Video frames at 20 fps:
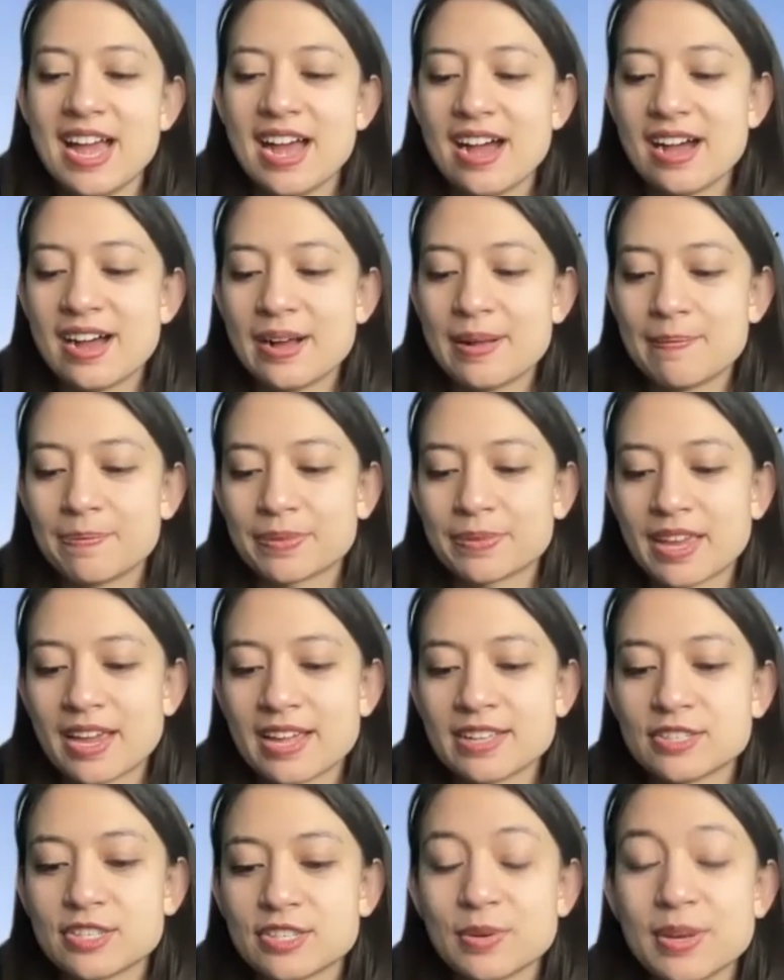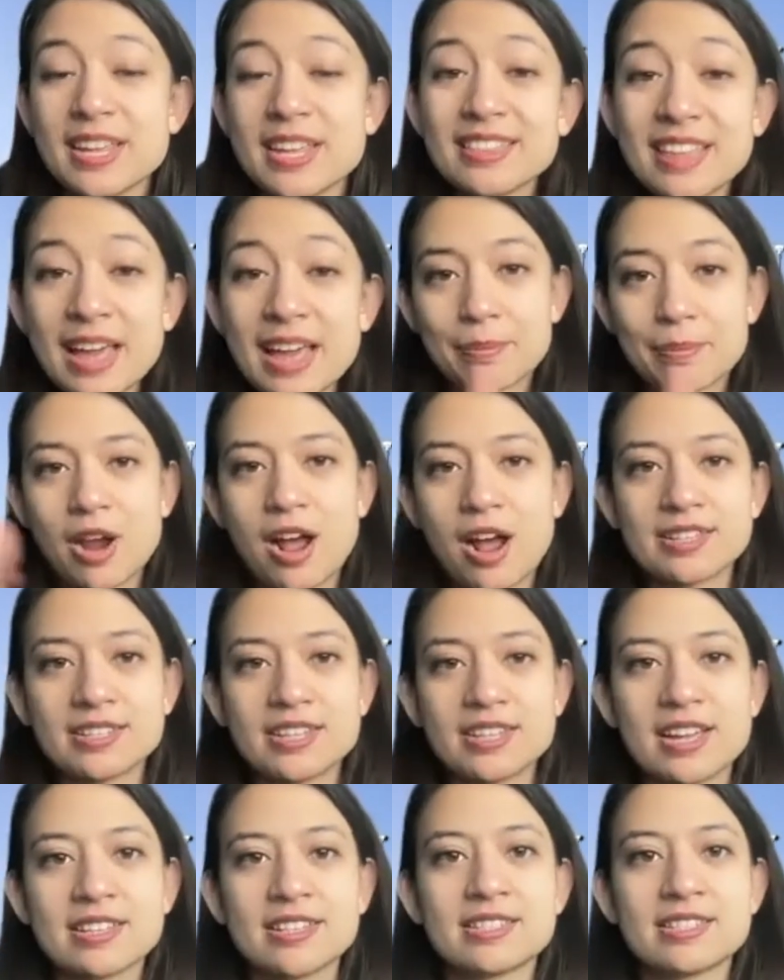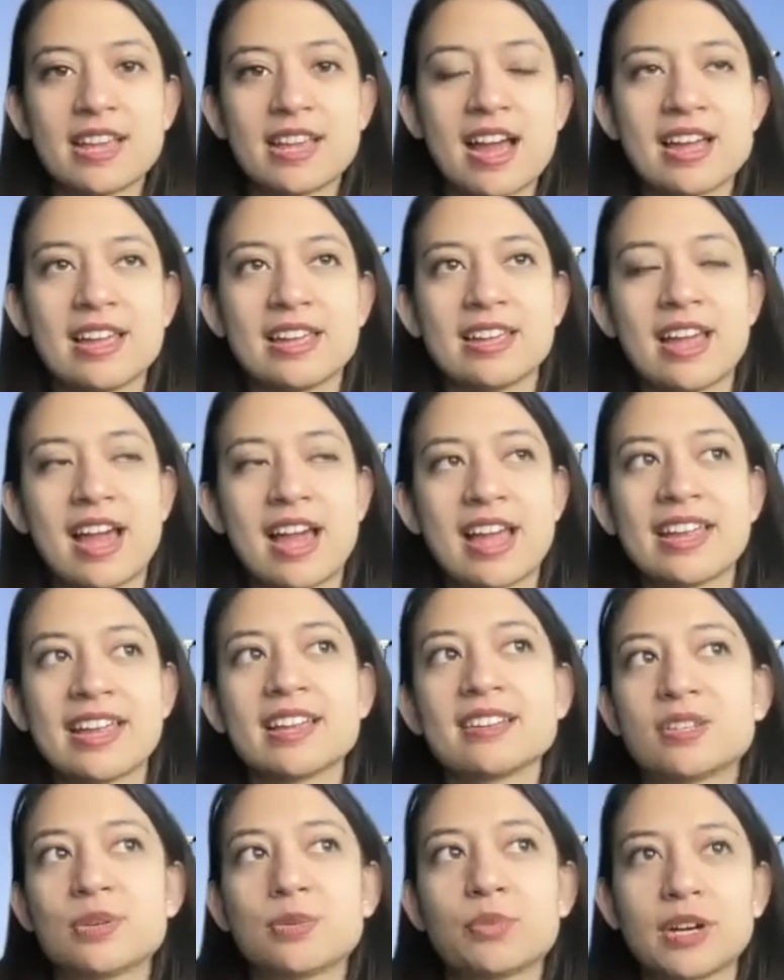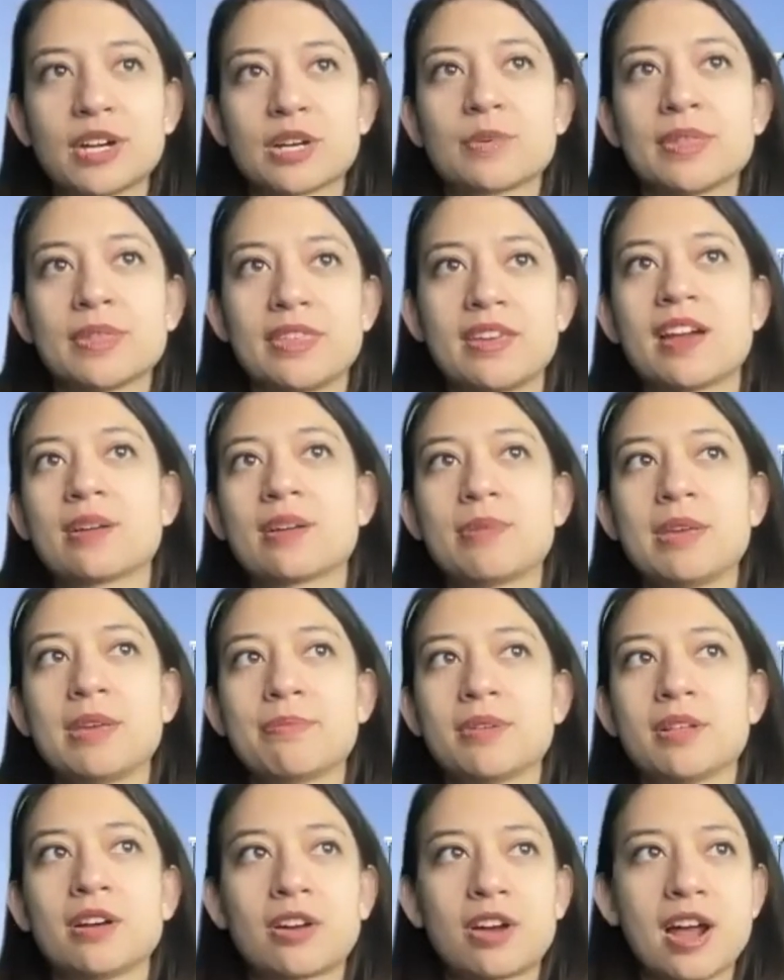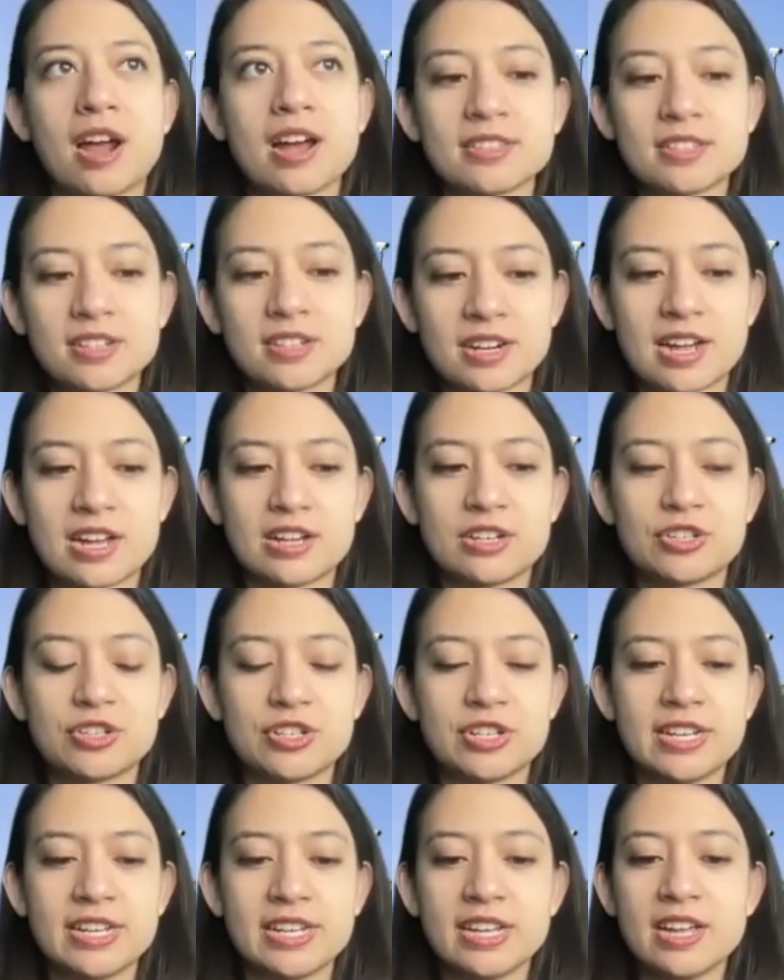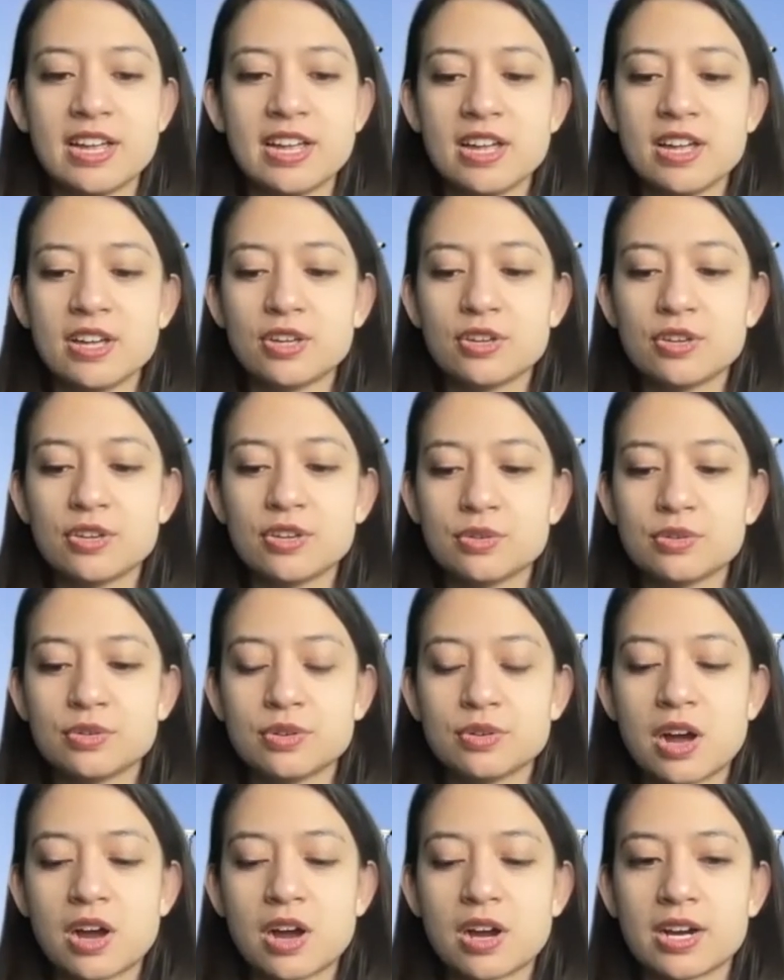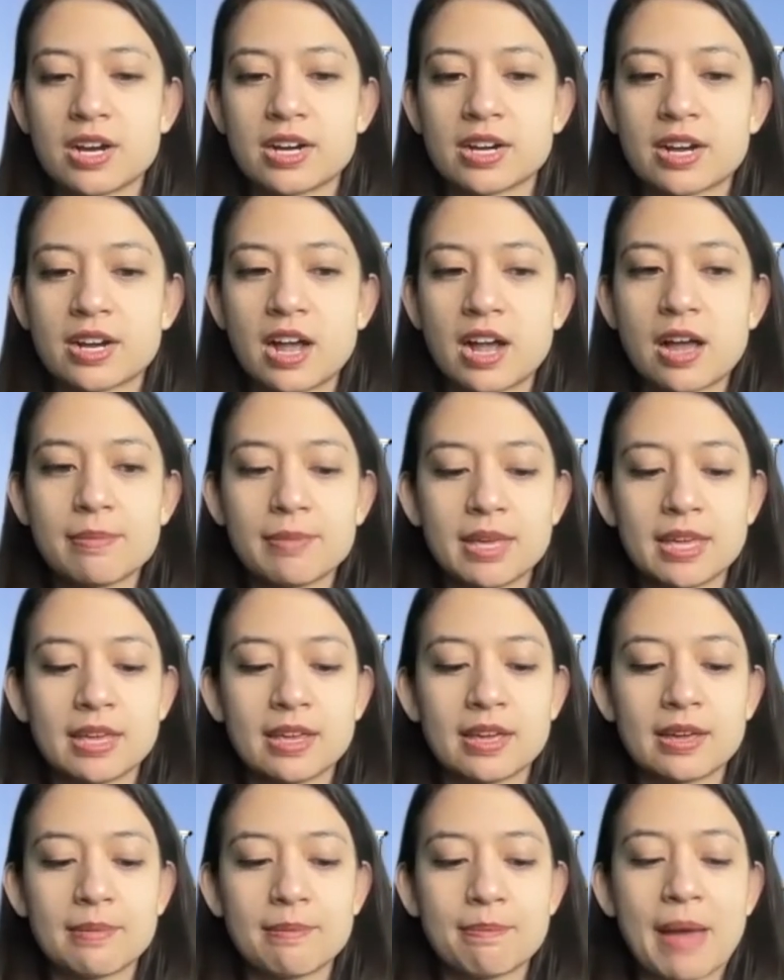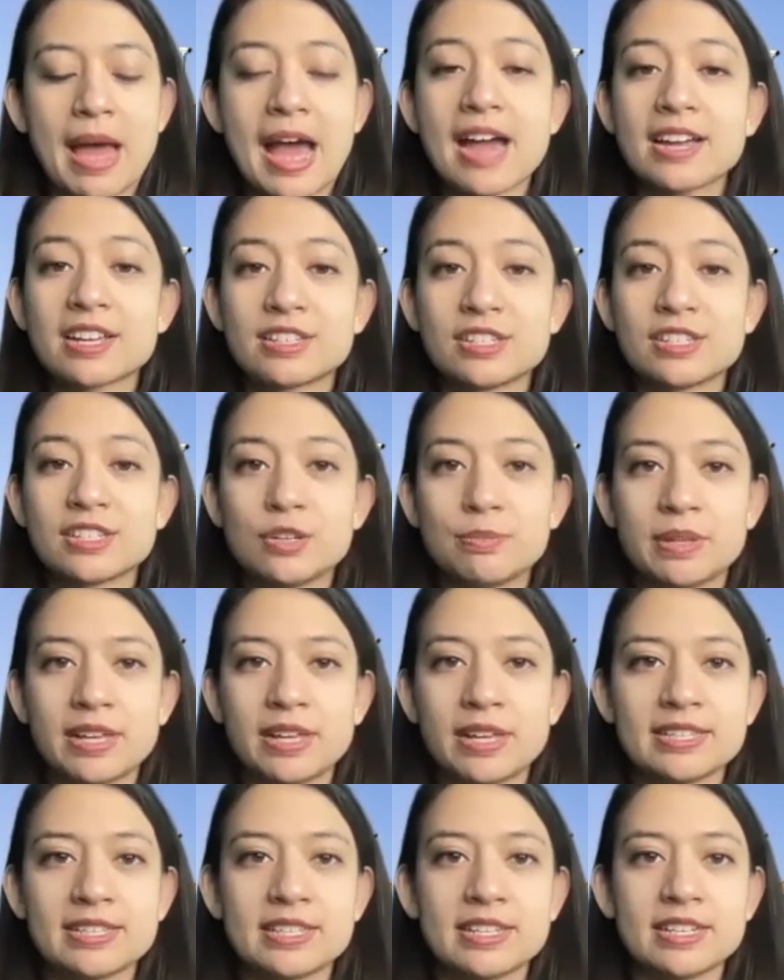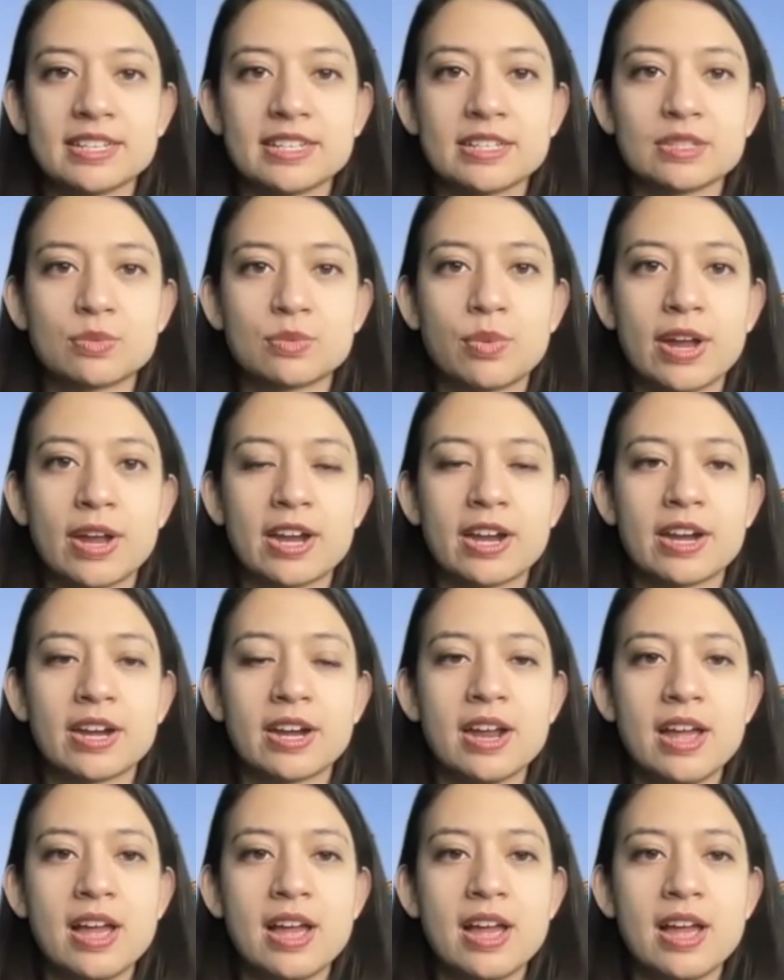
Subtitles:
And so in that process, I get to work with young people across our country who are coming back to places where